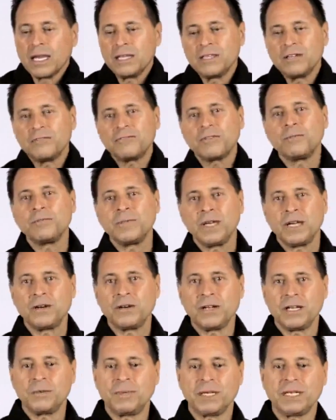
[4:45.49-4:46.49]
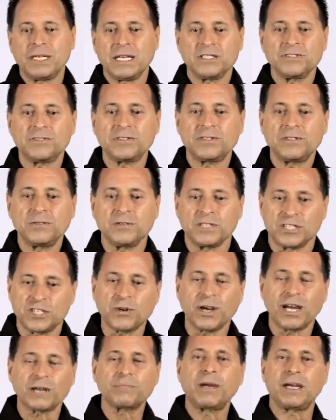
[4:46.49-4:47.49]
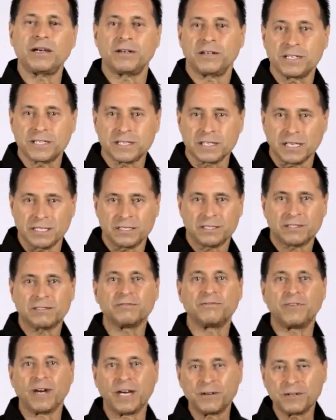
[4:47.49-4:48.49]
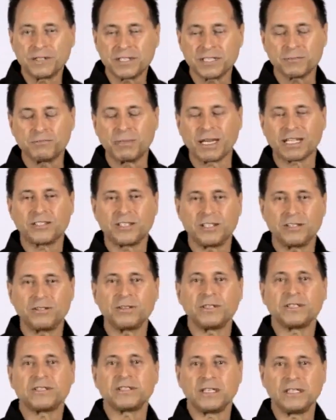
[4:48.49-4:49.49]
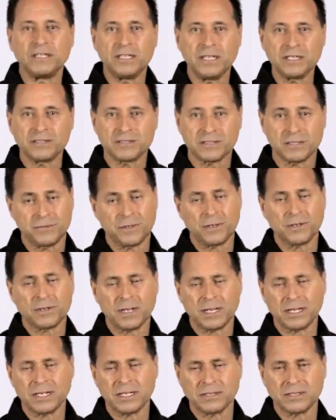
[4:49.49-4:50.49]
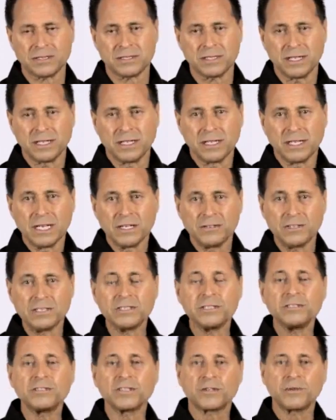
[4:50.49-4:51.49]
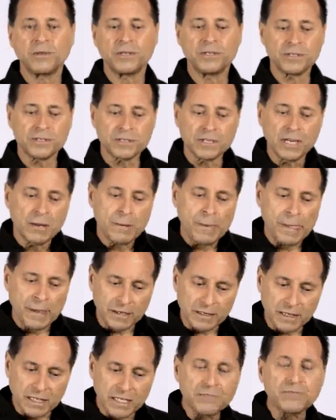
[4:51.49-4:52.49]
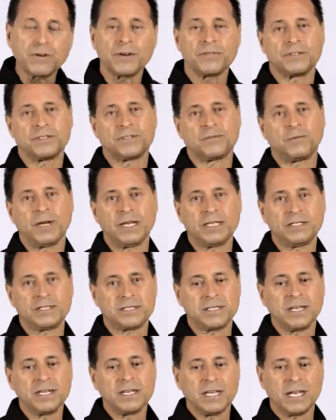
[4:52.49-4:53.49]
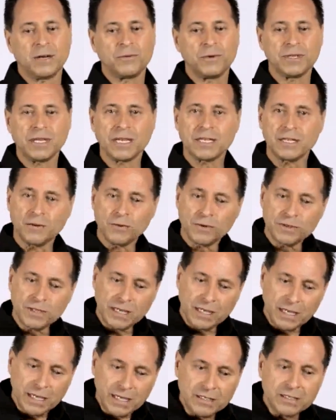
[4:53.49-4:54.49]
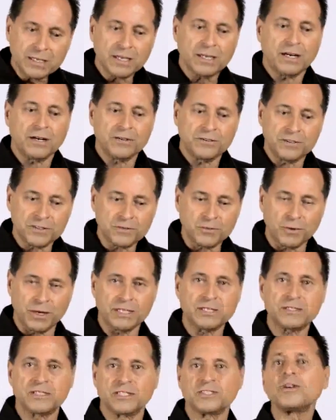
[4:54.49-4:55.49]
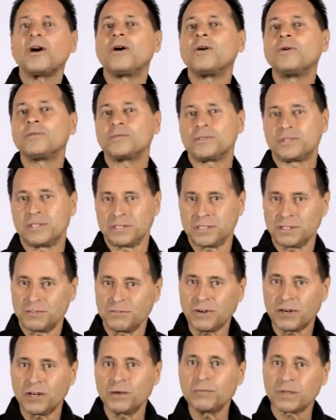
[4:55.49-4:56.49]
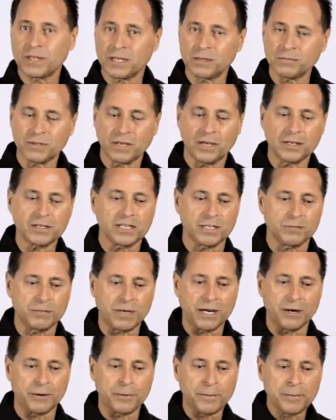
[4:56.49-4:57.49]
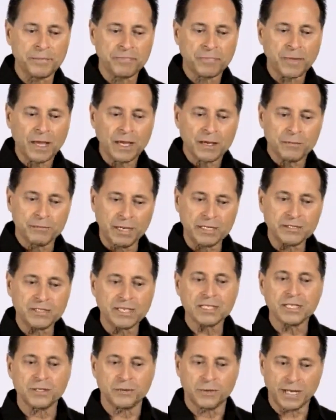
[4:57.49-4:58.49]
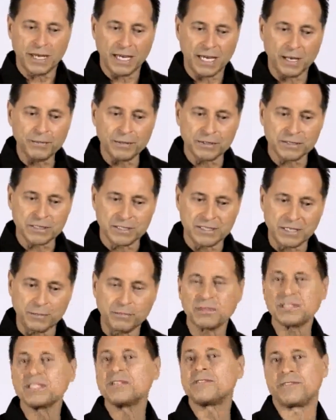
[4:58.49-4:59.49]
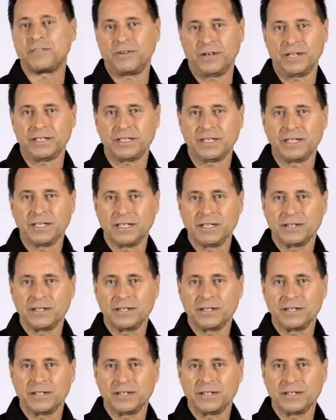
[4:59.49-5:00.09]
And then from there, it begins to attract parasites, viruses, bacteria, and yeast of all kinds. These little critters live on this waste, and when they eat on this waste, this host, this environment that I'm talking about, basically what happens is they proliferate.